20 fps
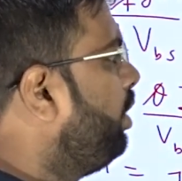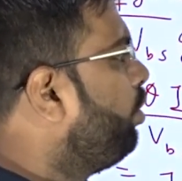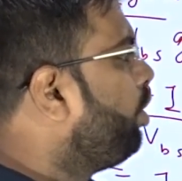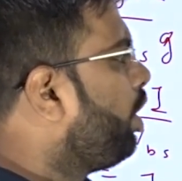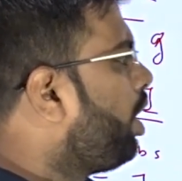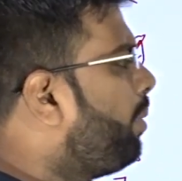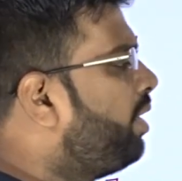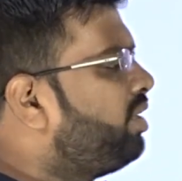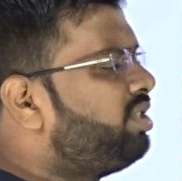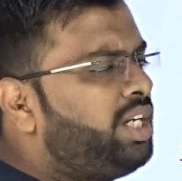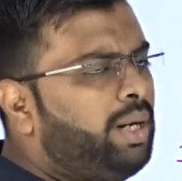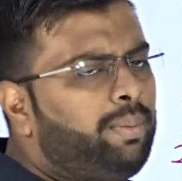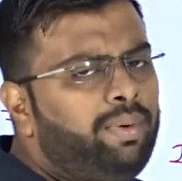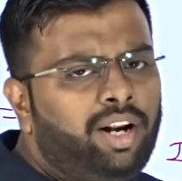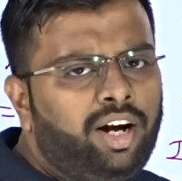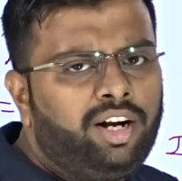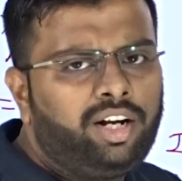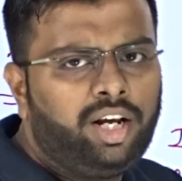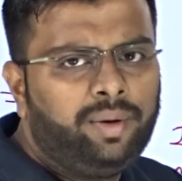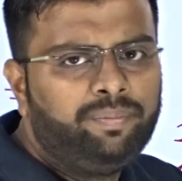you talk about
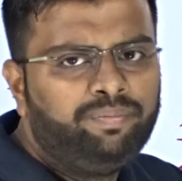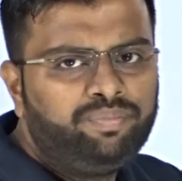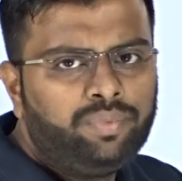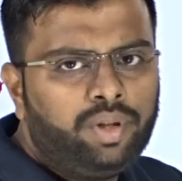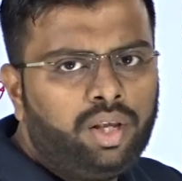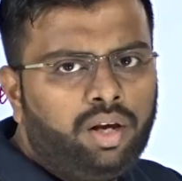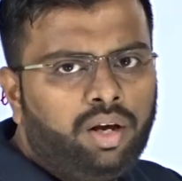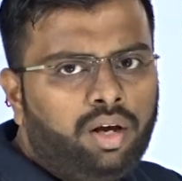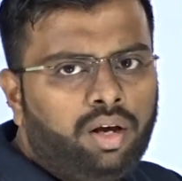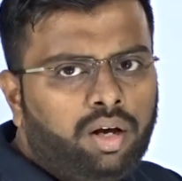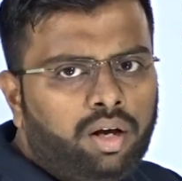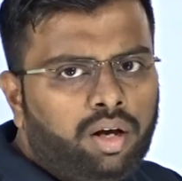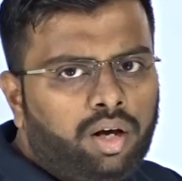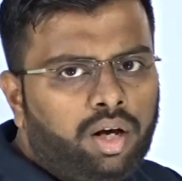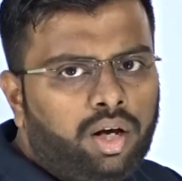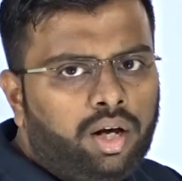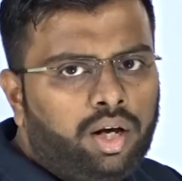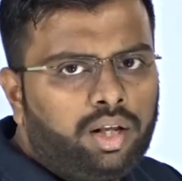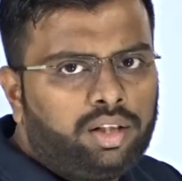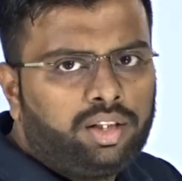stability,
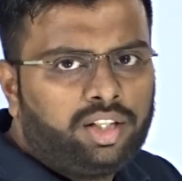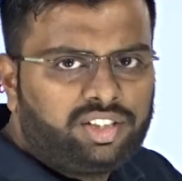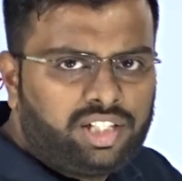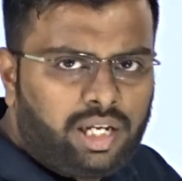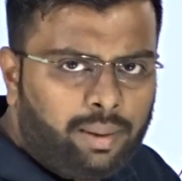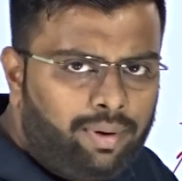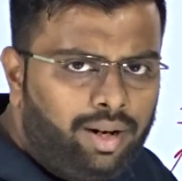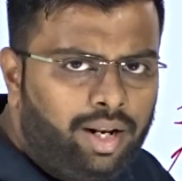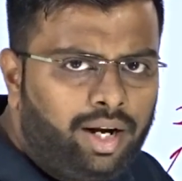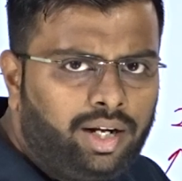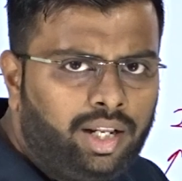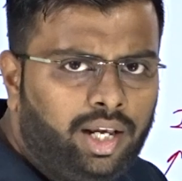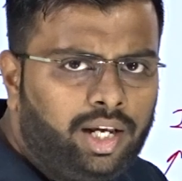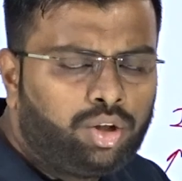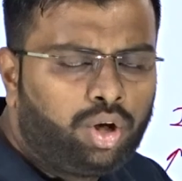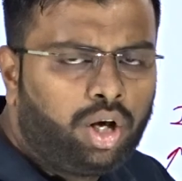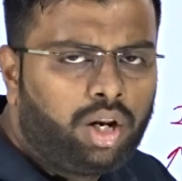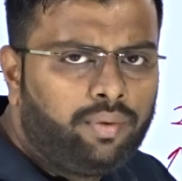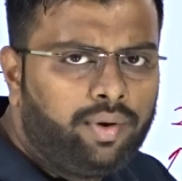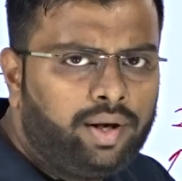the stability is
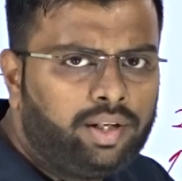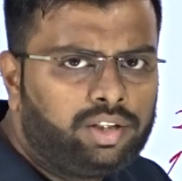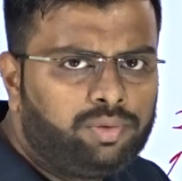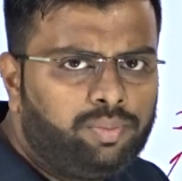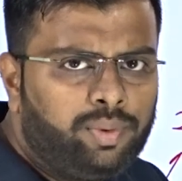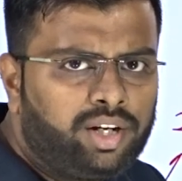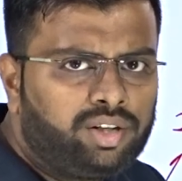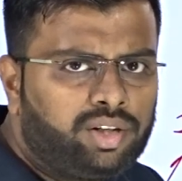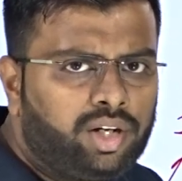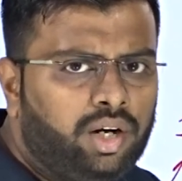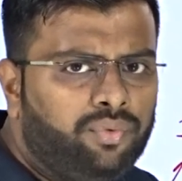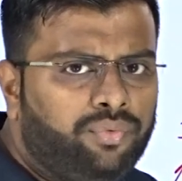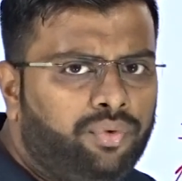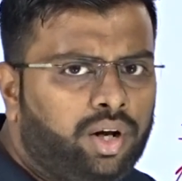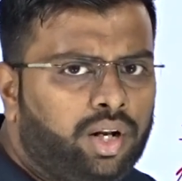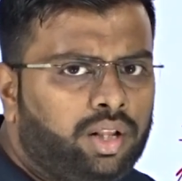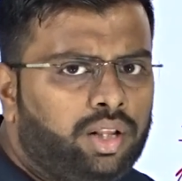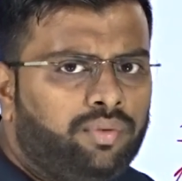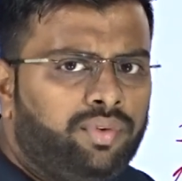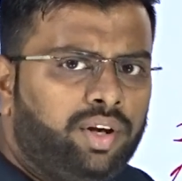always measured
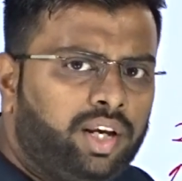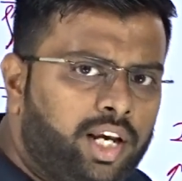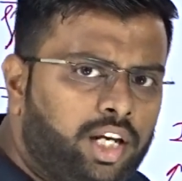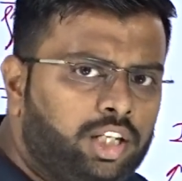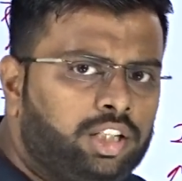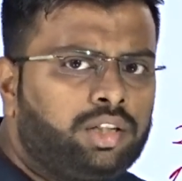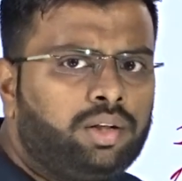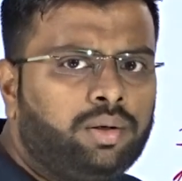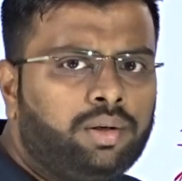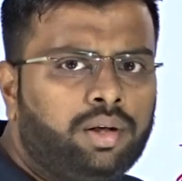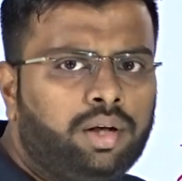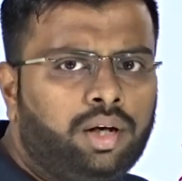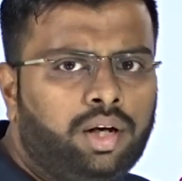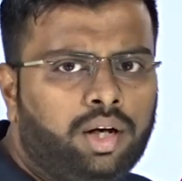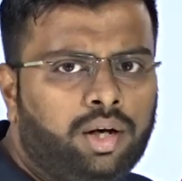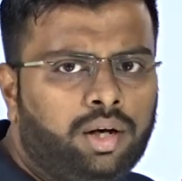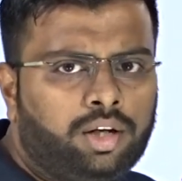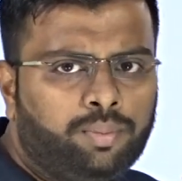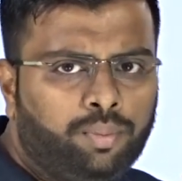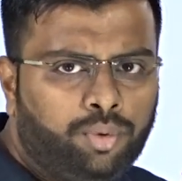for the weakest
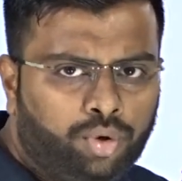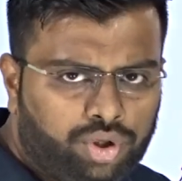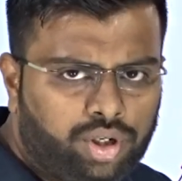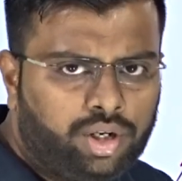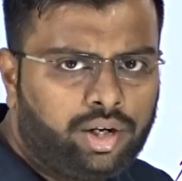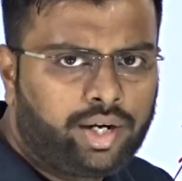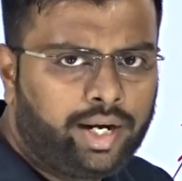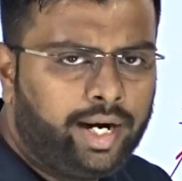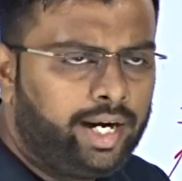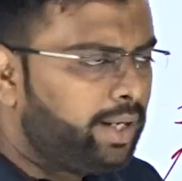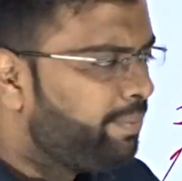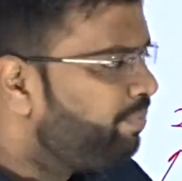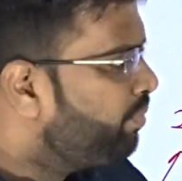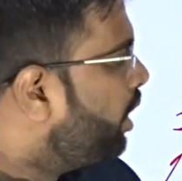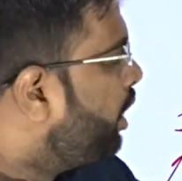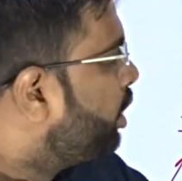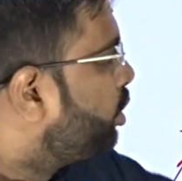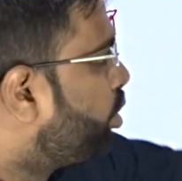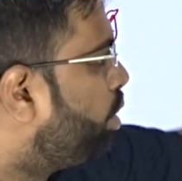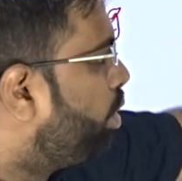motion,
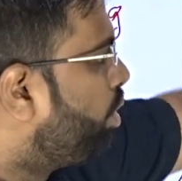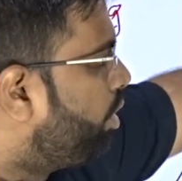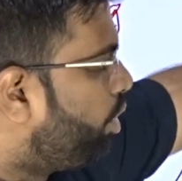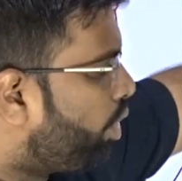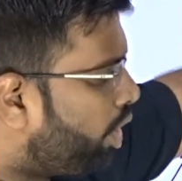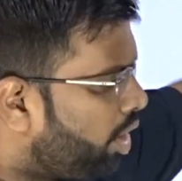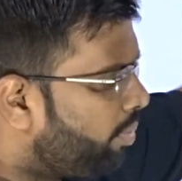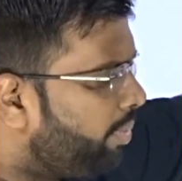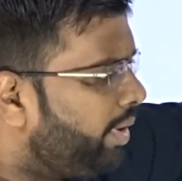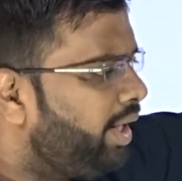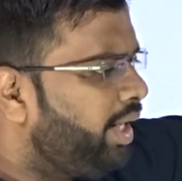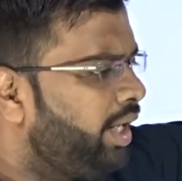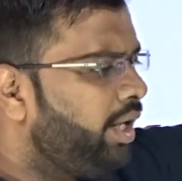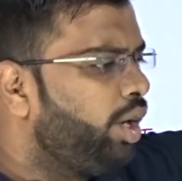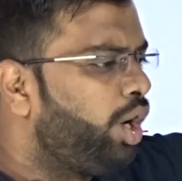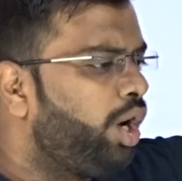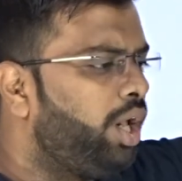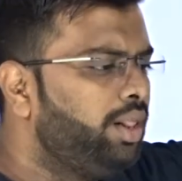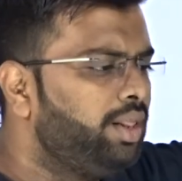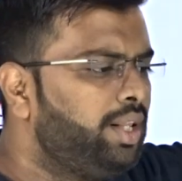right? So normally
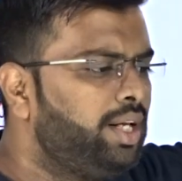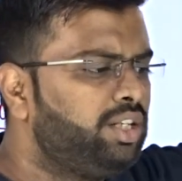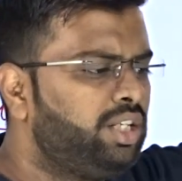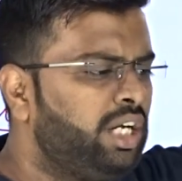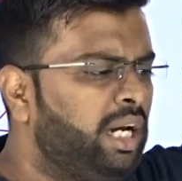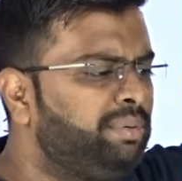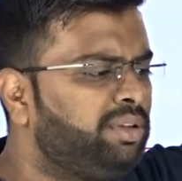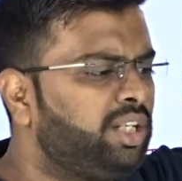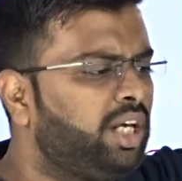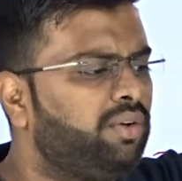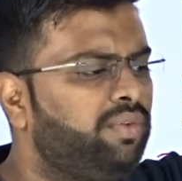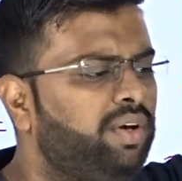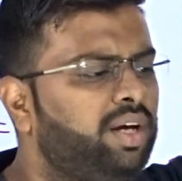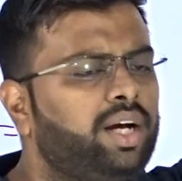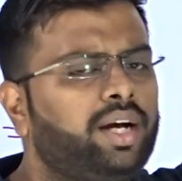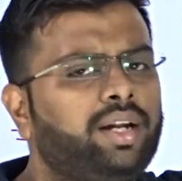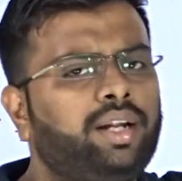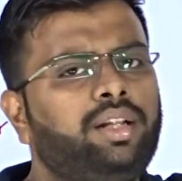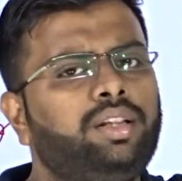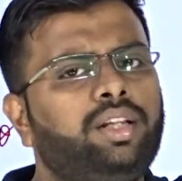all the shapes are
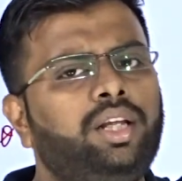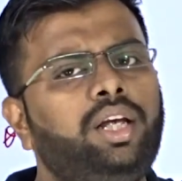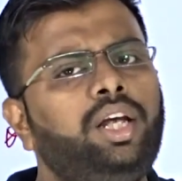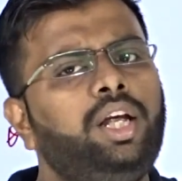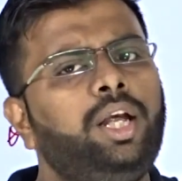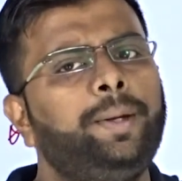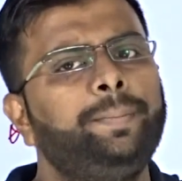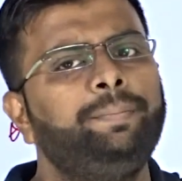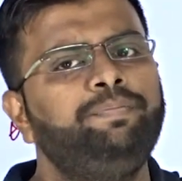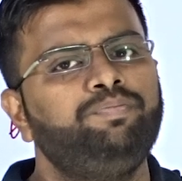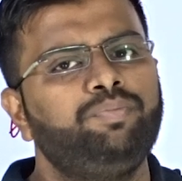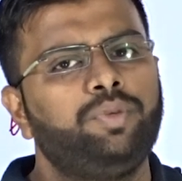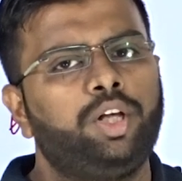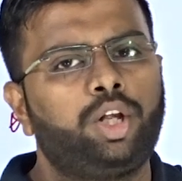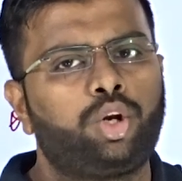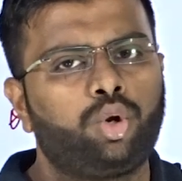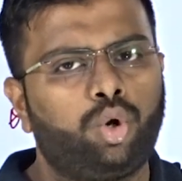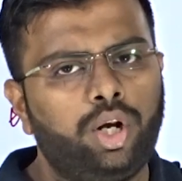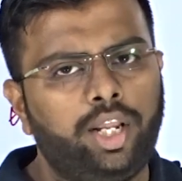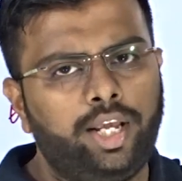weaker in the
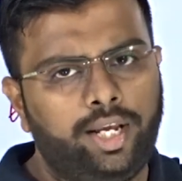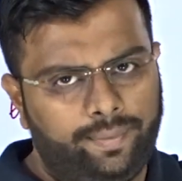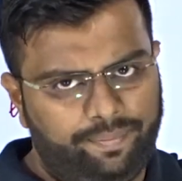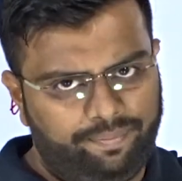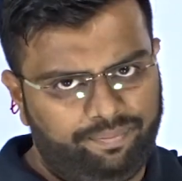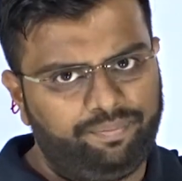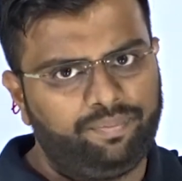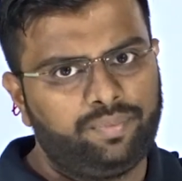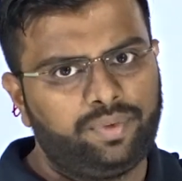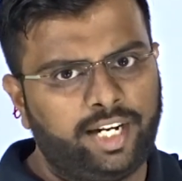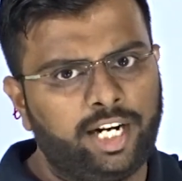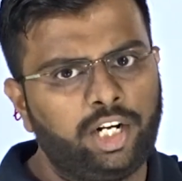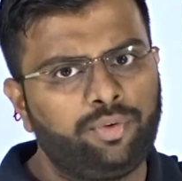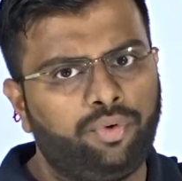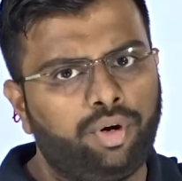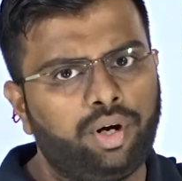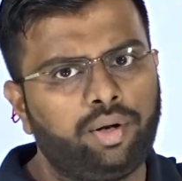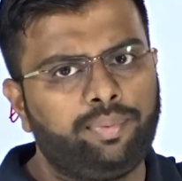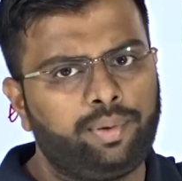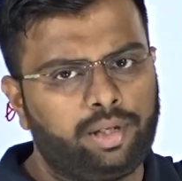rolling.
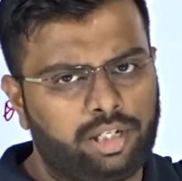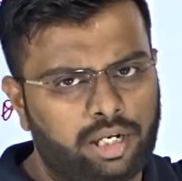Therefore, in